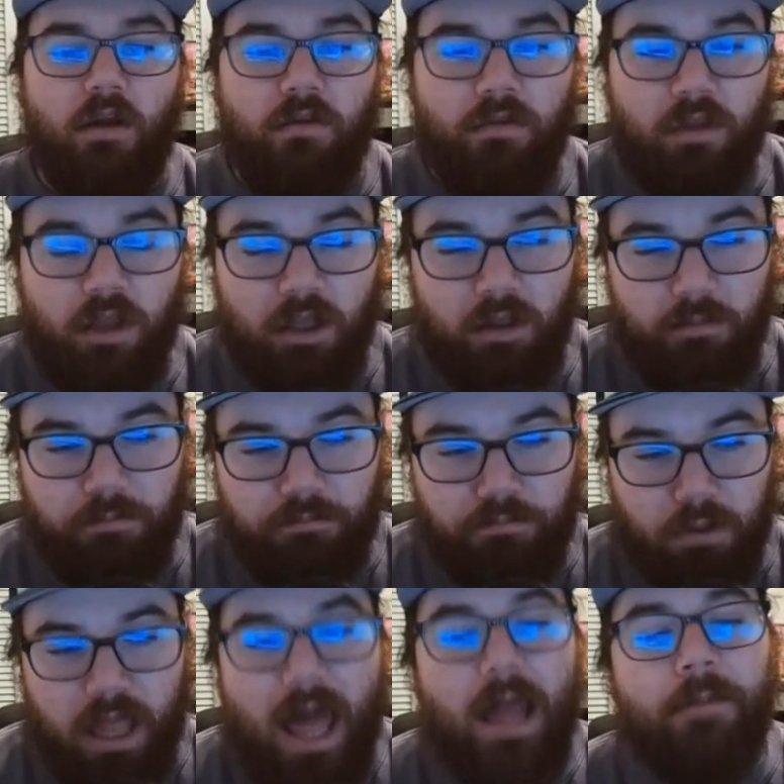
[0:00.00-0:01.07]
The
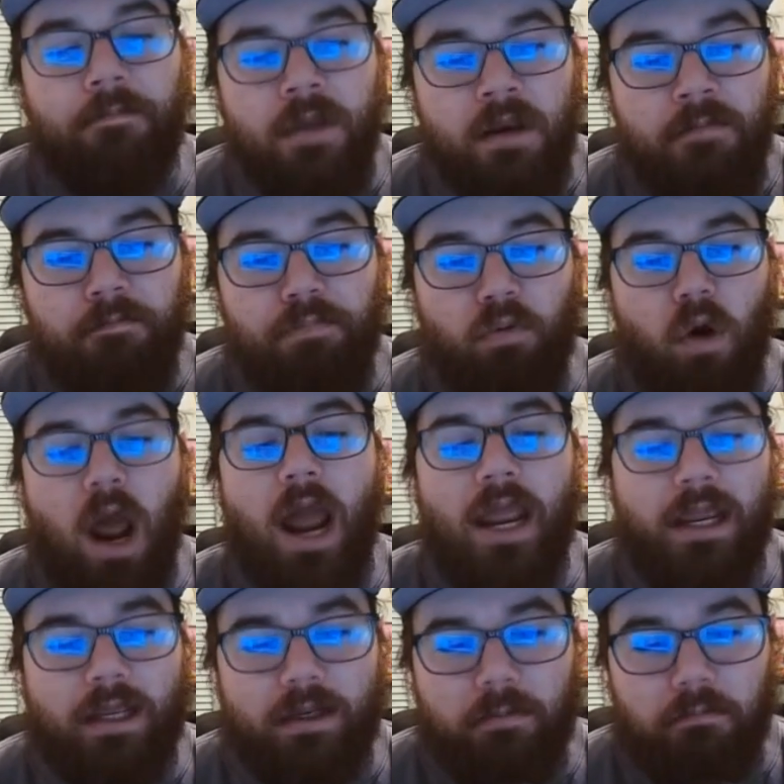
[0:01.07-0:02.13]
Blackmon,
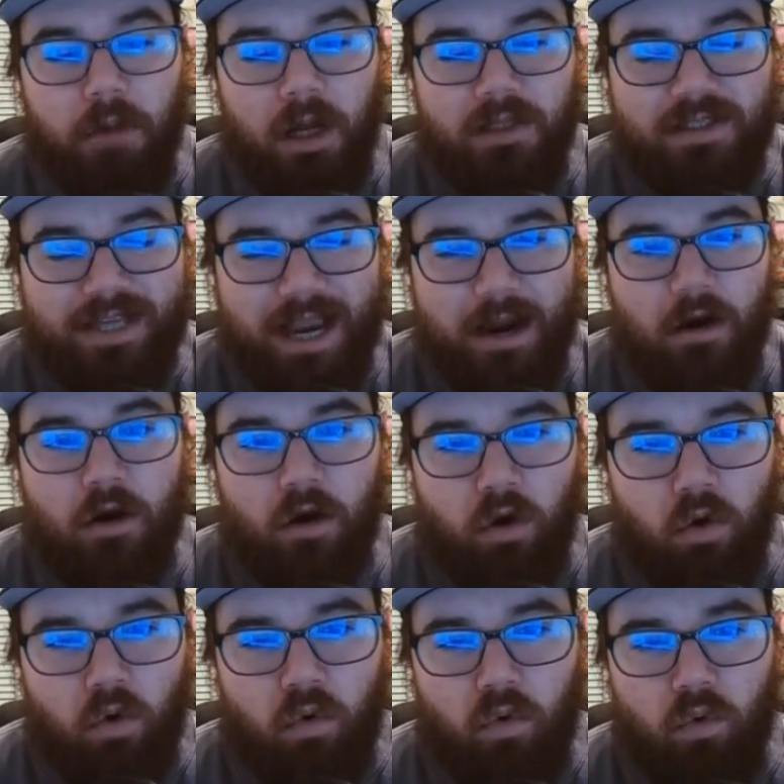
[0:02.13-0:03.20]
Bryant,
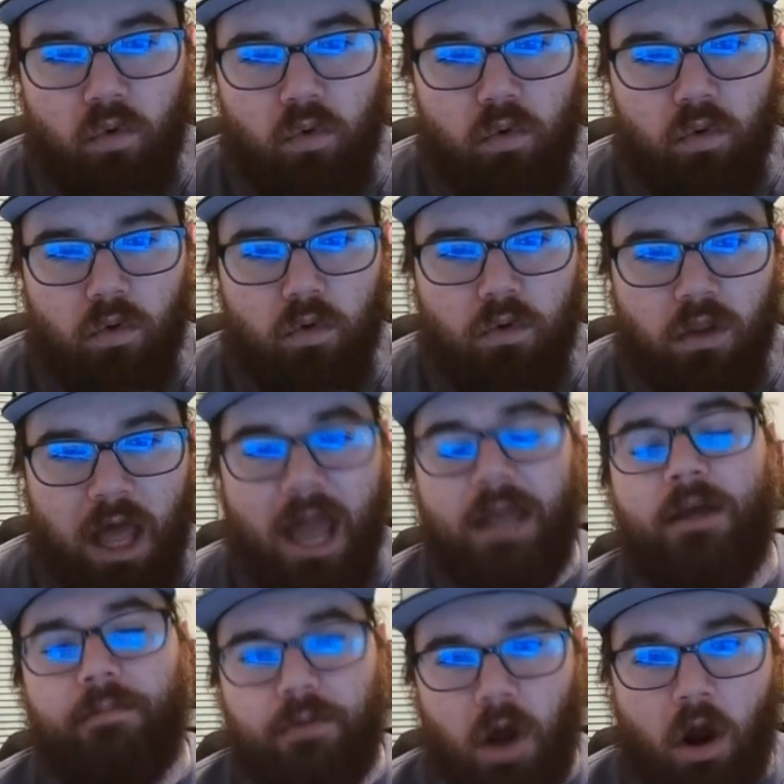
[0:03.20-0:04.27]
Montero
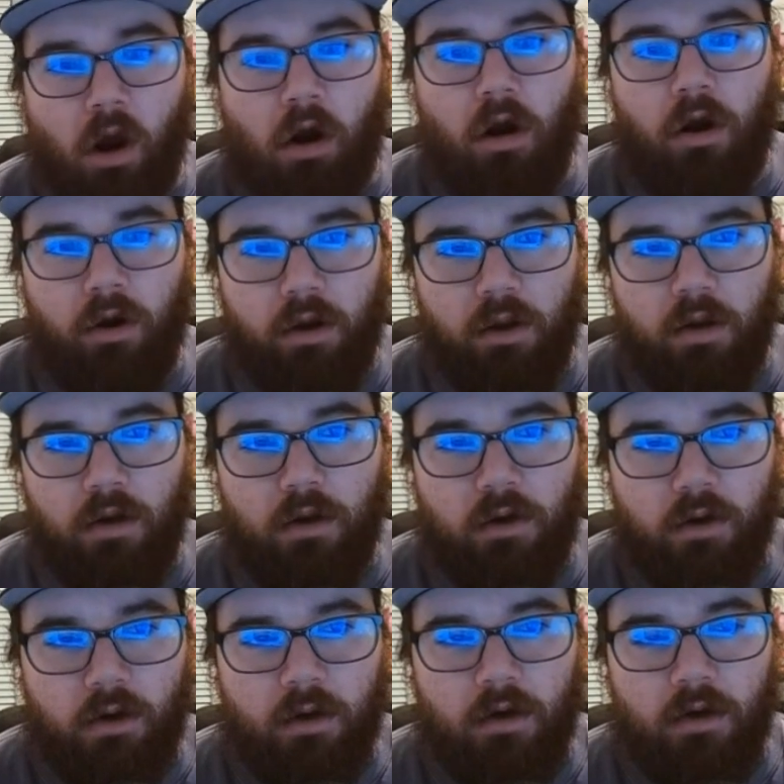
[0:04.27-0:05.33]
lineup card
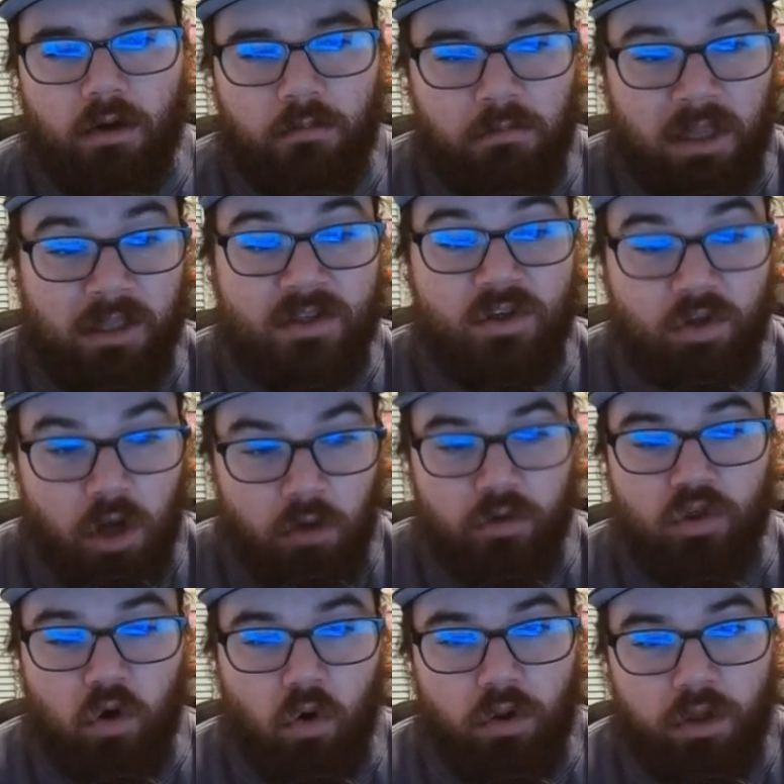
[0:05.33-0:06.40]
means no
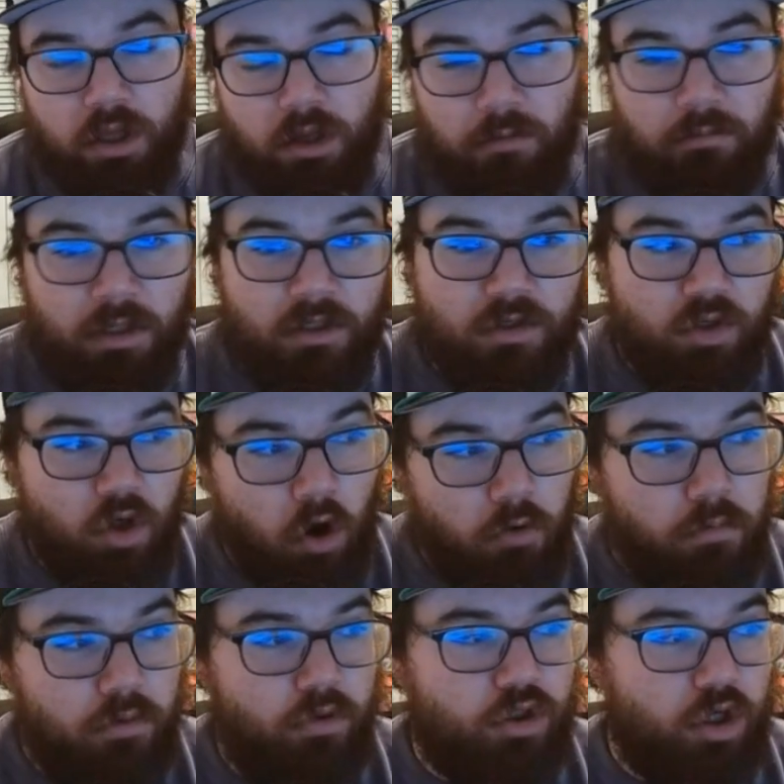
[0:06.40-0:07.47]
Tolia, means no
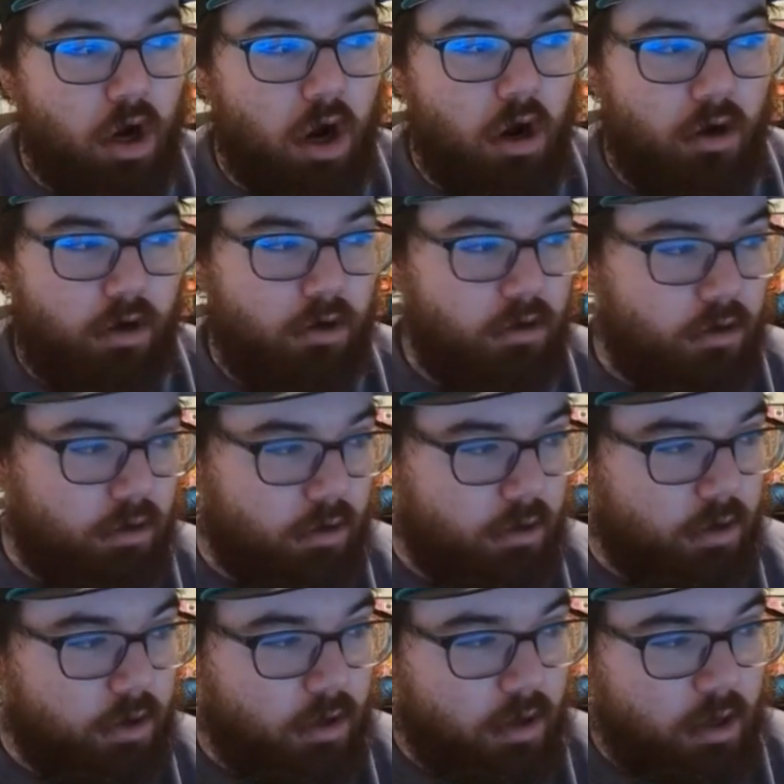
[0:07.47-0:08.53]
Bouchard.
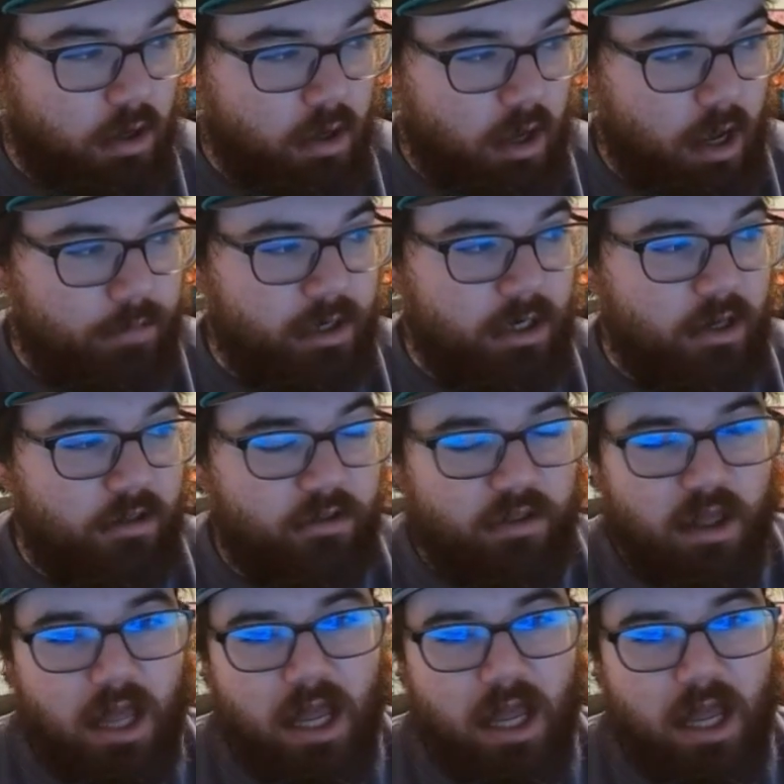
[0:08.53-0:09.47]
I mean,